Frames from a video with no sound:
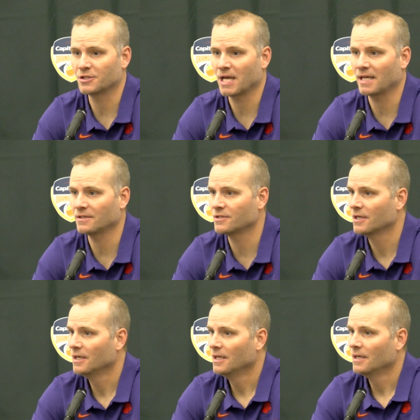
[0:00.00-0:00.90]
change
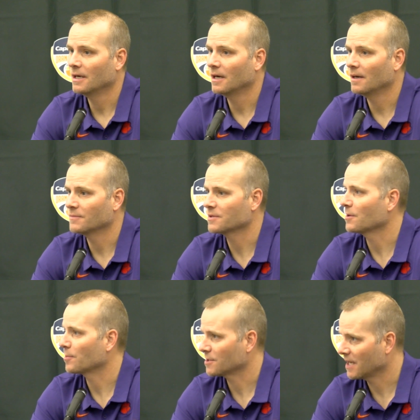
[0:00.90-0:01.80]
some
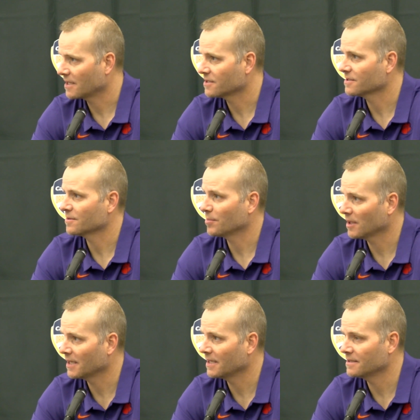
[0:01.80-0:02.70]
of the protections and
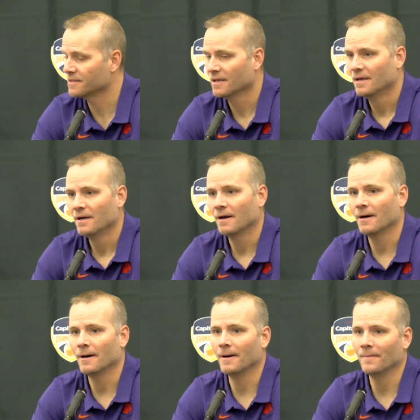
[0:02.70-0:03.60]
plays.
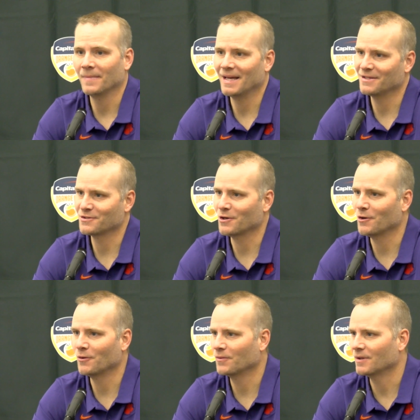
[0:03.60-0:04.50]
And
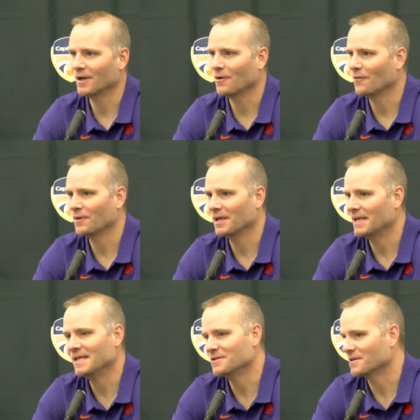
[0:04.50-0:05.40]
so, you know,
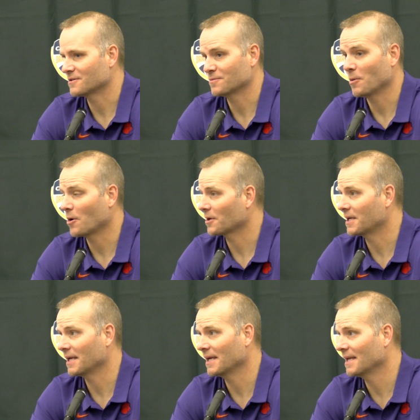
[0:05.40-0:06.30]
he's a smart
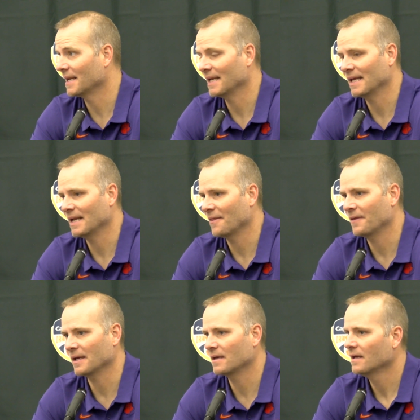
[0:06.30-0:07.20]
kid, and I
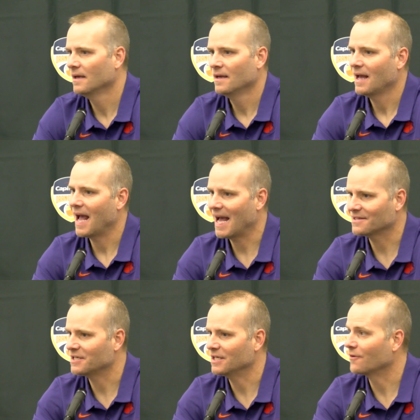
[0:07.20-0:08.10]
think
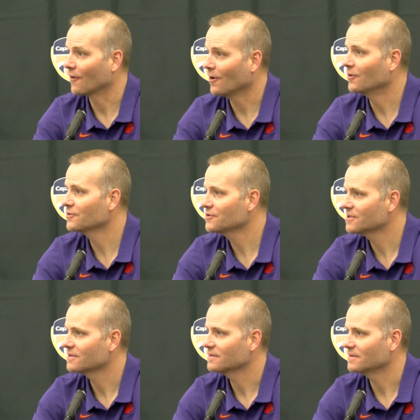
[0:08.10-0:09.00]
as he grows,